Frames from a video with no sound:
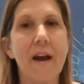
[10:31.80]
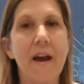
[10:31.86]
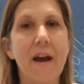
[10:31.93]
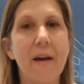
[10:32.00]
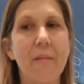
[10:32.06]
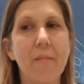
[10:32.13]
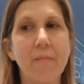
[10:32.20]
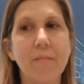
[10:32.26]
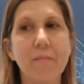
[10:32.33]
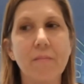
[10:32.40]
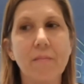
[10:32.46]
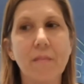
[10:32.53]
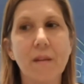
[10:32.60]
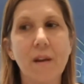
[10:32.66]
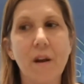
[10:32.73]
um,
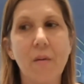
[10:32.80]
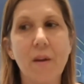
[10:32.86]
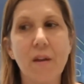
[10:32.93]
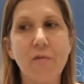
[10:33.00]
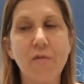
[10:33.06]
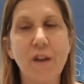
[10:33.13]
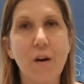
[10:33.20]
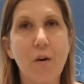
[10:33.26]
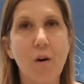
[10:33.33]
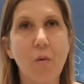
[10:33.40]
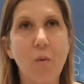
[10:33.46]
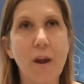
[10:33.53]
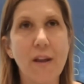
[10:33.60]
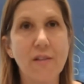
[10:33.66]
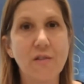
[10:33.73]
you know if there are
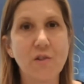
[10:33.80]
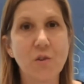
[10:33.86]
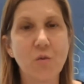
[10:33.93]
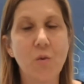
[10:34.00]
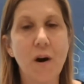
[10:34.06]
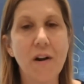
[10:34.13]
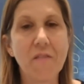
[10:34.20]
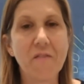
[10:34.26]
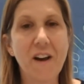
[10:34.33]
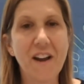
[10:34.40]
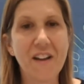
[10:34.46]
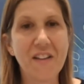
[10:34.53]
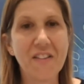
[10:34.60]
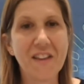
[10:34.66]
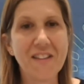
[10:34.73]
ways to
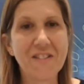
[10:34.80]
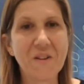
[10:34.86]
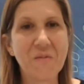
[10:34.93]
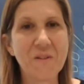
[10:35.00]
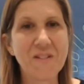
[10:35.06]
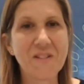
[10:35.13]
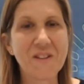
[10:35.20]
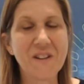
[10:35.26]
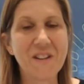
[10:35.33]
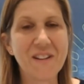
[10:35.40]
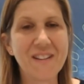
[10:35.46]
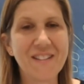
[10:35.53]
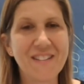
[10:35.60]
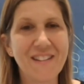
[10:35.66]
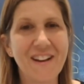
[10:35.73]
quantify that's always good
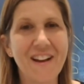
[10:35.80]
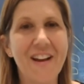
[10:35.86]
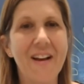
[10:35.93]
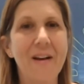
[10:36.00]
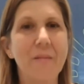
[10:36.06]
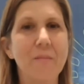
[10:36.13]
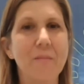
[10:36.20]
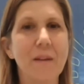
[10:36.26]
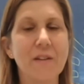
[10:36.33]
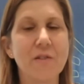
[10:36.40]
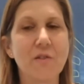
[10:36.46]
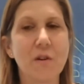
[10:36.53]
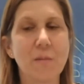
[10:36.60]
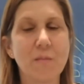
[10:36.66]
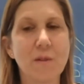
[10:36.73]
um, in
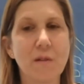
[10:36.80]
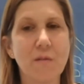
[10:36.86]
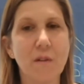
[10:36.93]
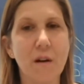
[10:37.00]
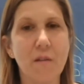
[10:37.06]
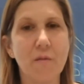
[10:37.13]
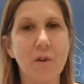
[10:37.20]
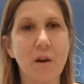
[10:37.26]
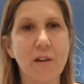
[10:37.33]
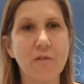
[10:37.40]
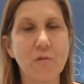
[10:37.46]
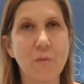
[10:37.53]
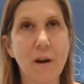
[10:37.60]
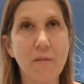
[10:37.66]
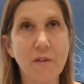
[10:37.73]
terms of, of lost
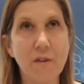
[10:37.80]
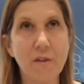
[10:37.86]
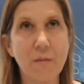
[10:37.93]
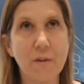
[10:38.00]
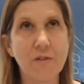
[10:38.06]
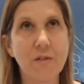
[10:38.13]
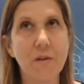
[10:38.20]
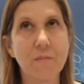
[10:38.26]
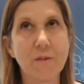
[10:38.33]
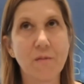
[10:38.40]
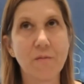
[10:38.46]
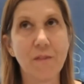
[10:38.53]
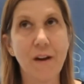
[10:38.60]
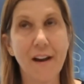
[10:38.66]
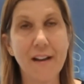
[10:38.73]
revenue in terms
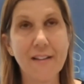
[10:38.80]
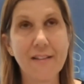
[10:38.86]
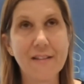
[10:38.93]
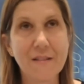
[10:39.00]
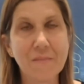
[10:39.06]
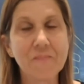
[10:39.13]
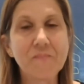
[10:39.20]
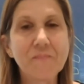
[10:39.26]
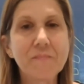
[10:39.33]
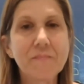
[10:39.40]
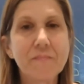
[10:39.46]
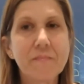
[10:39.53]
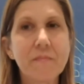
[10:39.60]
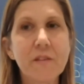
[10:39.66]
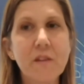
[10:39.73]
of fines
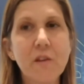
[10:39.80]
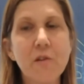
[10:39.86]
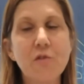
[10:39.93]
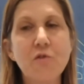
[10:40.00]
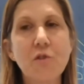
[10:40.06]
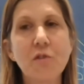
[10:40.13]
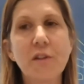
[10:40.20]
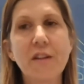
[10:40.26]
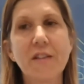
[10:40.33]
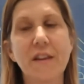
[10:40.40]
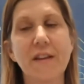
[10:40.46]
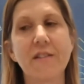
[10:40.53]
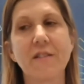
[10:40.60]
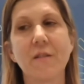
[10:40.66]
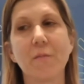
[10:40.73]
certainly
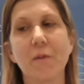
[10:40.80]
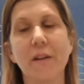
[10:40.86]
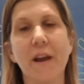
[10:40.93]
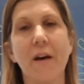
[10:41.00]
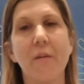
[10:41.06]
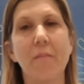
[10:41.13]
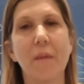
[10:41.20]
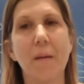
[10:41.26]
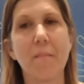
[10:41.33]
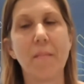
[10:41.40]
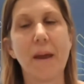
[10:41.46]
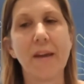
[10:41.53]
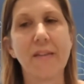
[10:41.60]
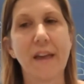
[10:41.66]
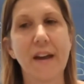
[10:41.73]
things that will help
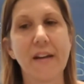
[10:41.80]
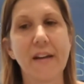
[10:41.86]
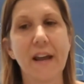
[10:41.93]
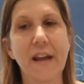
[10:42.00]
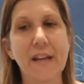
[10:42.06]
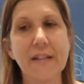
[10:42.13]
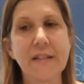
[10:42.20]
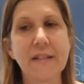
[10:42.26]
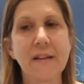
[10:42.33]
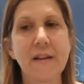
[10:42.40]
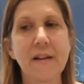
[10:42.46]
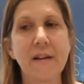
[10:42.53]
make that case.